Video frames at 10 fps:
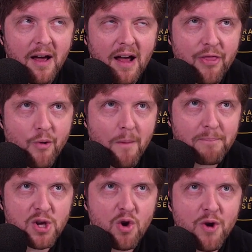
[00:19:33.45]
and the
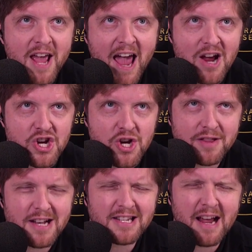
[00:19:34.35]
repudiation
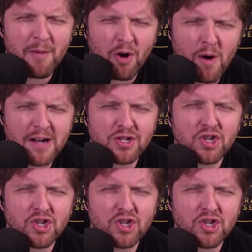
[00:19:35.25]
that Democrats